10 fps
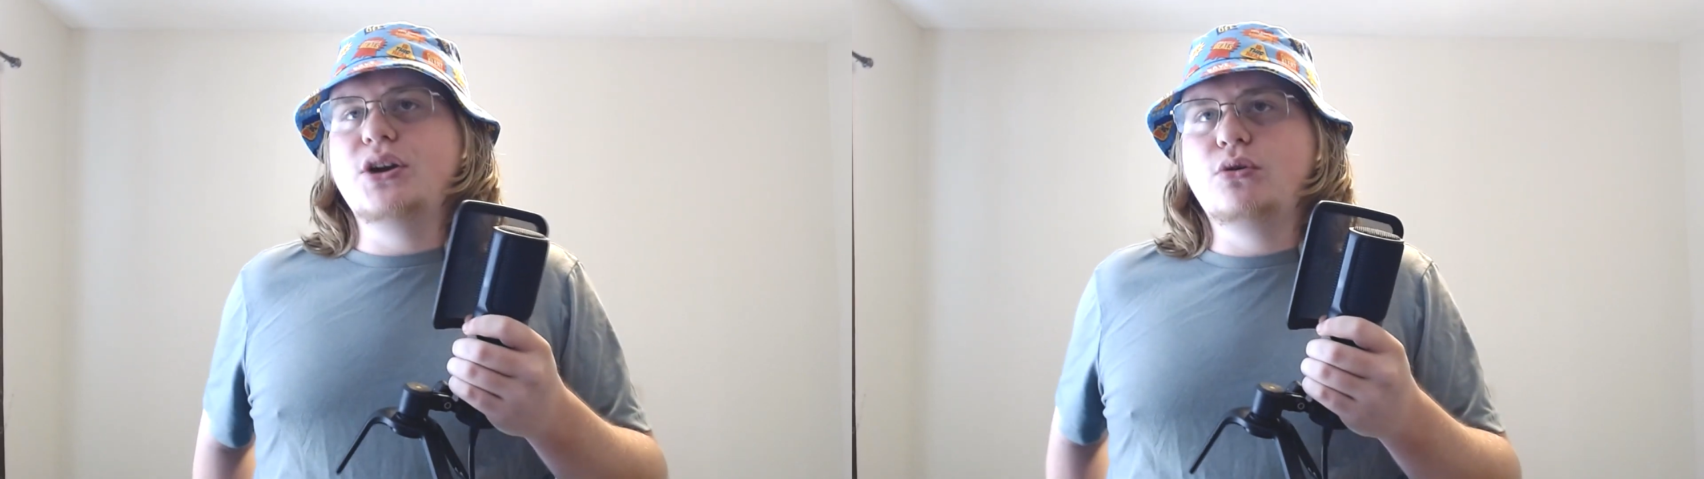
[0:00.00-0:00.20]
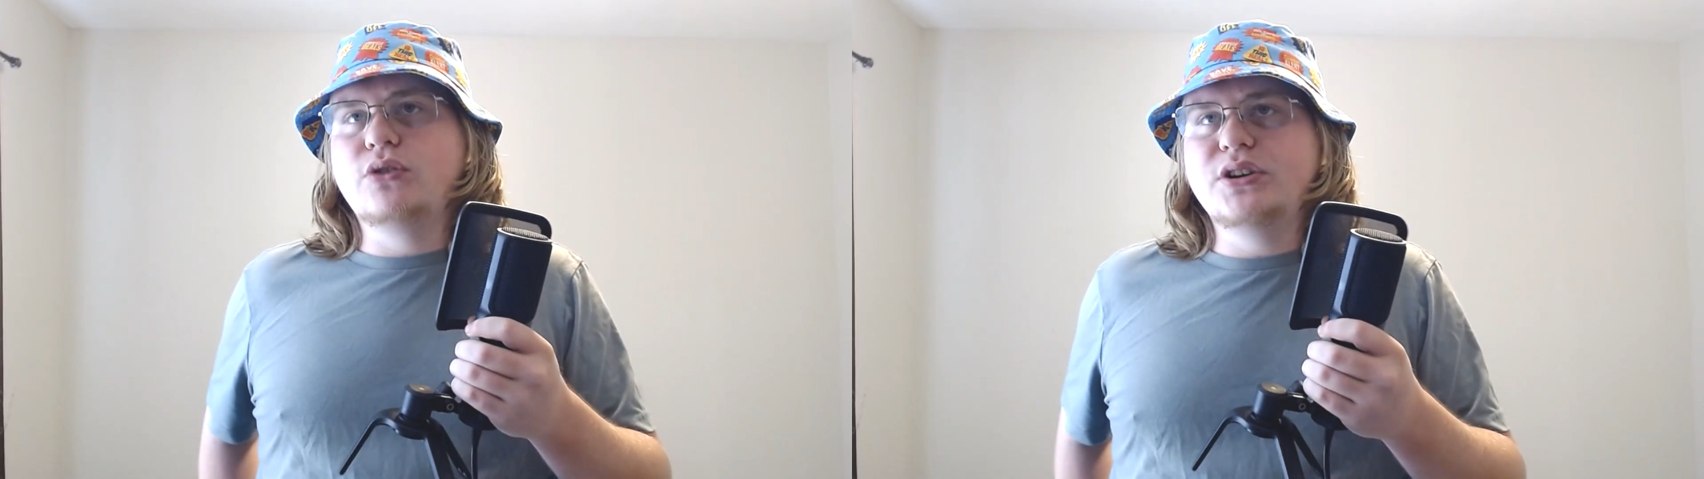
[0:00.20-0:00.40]

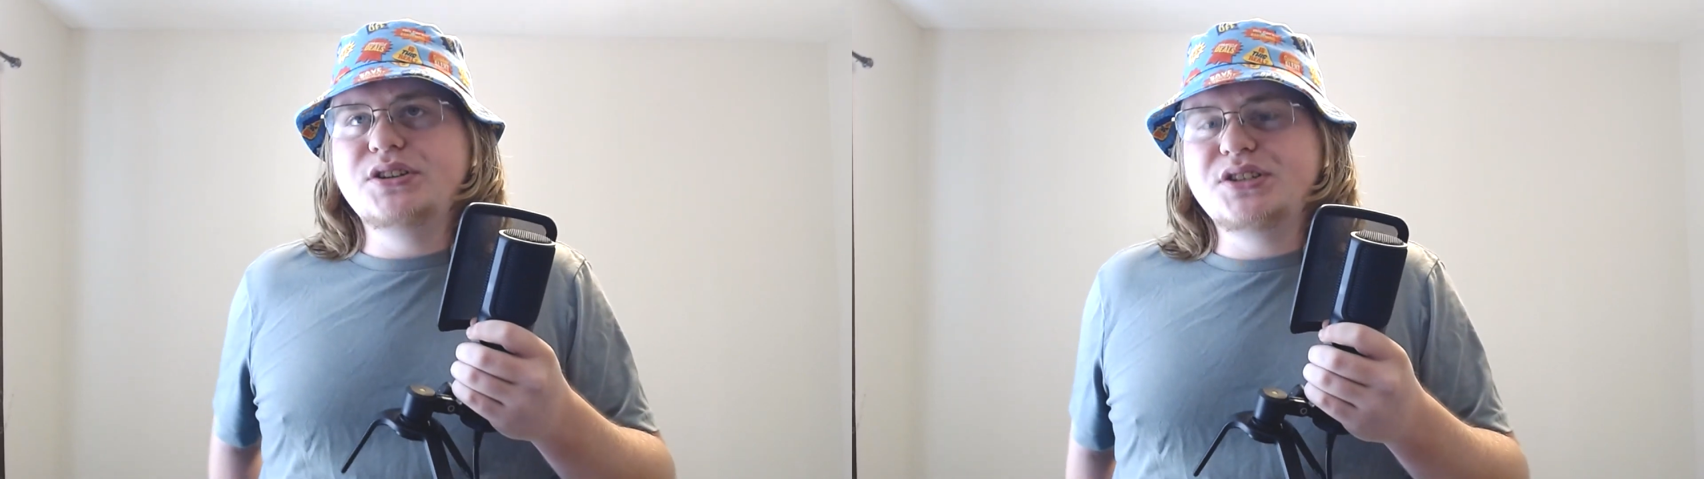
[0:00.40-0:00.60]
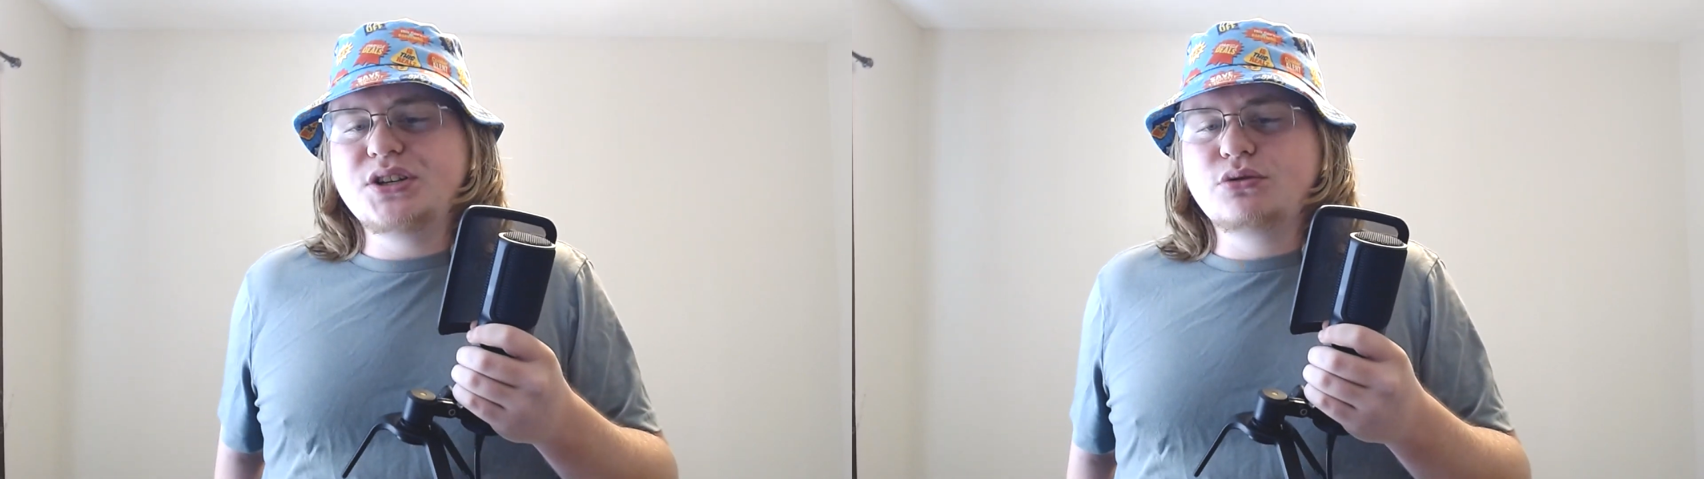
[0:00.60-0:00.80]

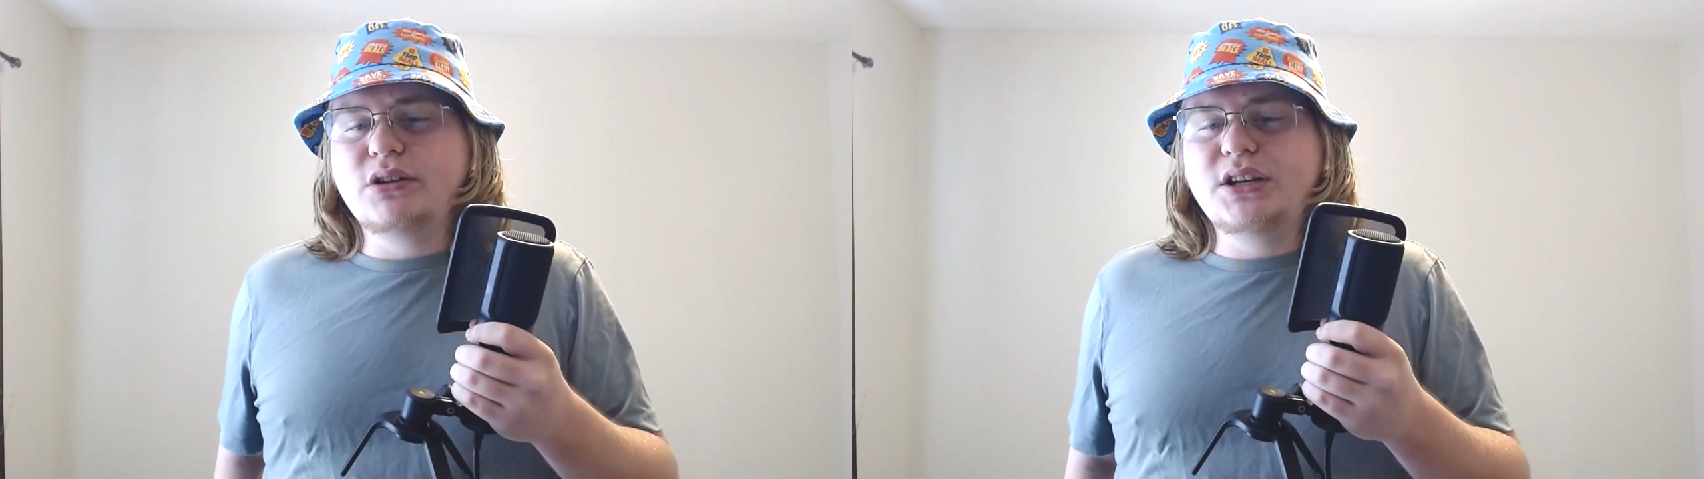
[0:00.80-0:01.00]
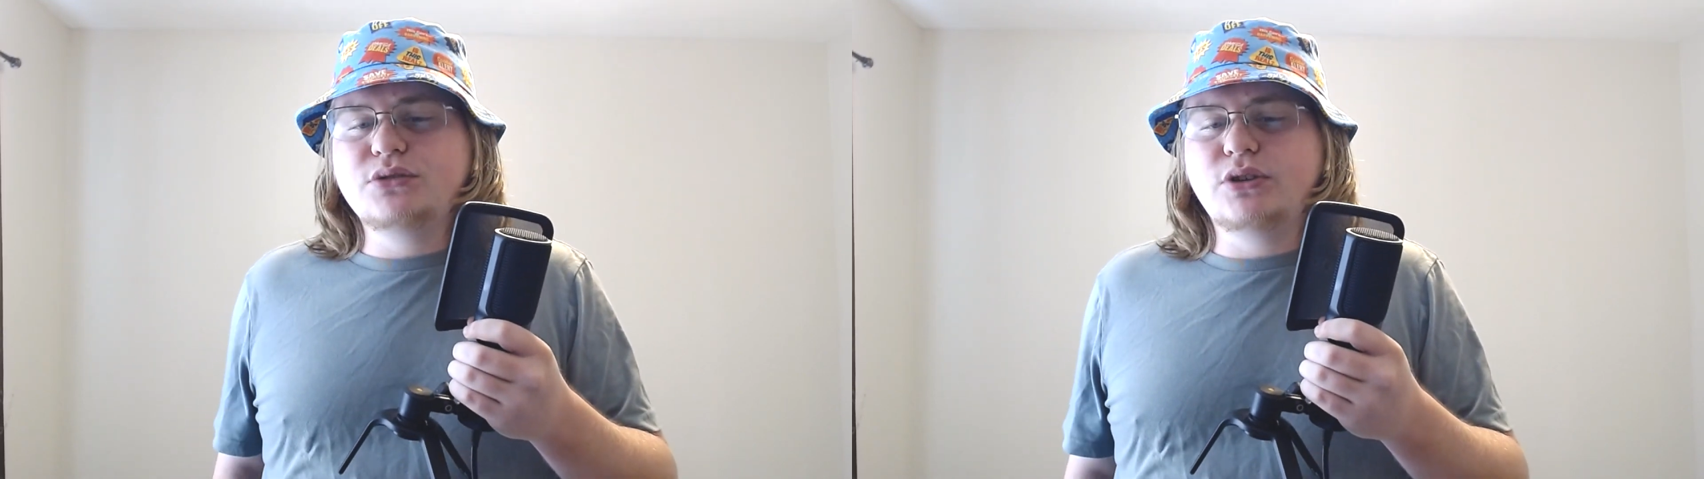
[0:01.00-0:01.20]
hordes in
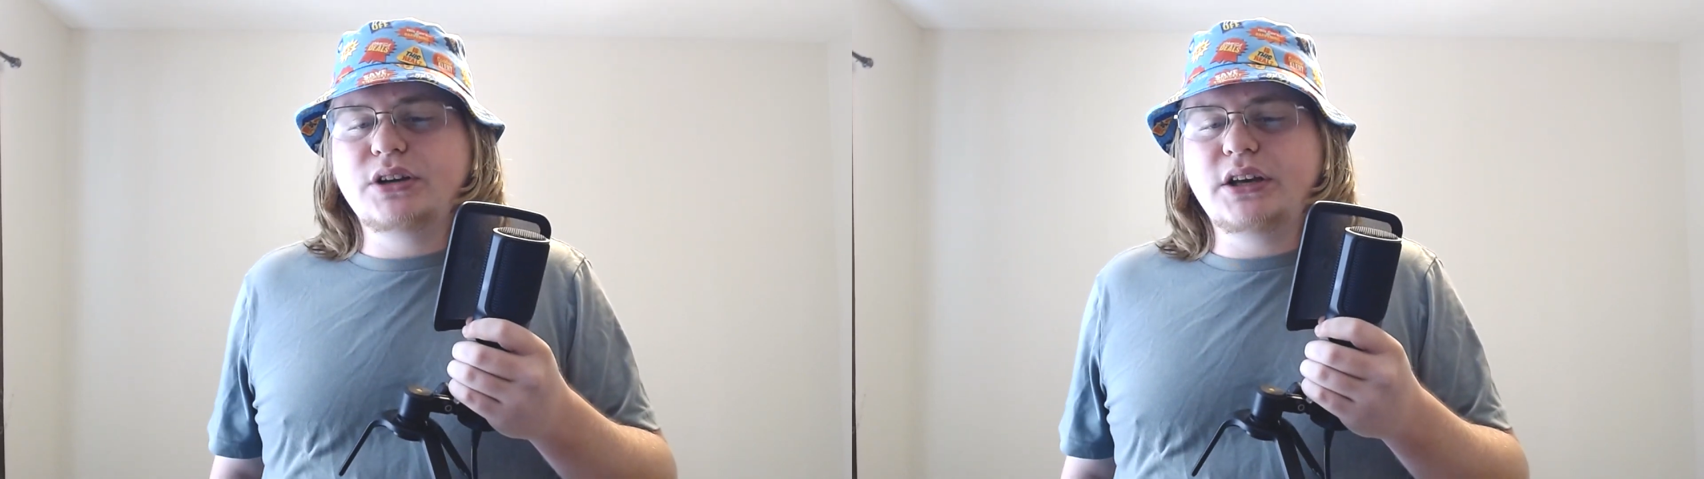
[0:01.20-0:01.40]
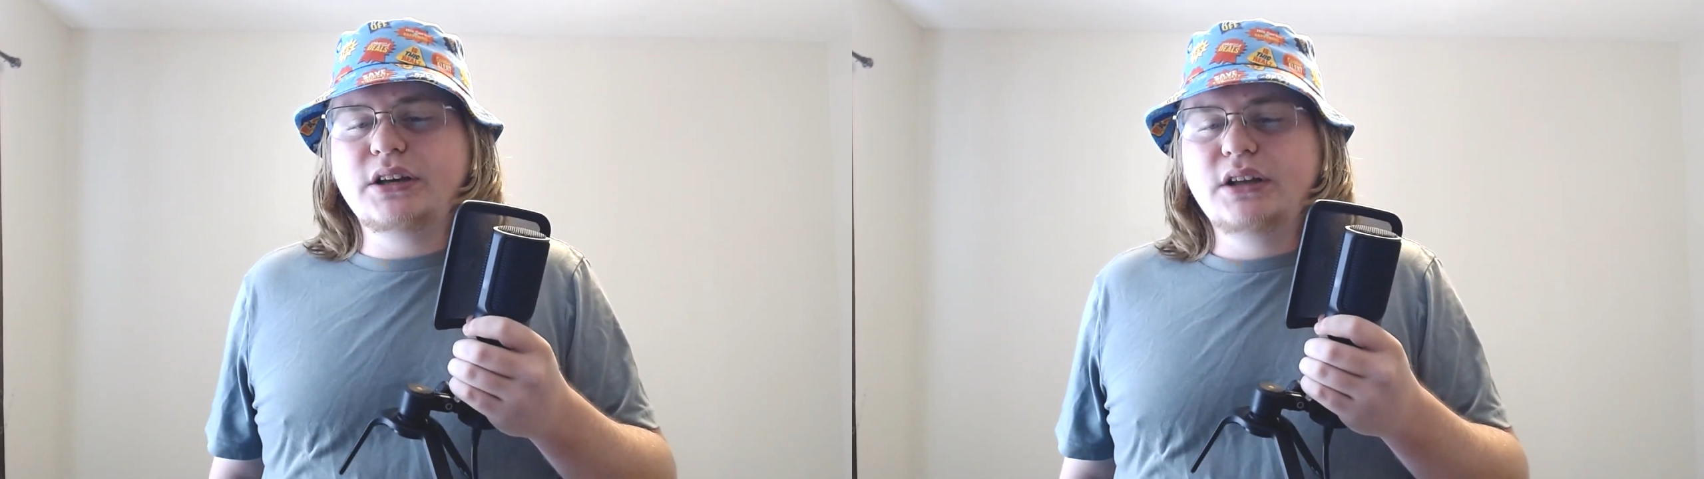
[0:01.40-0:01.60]
2020,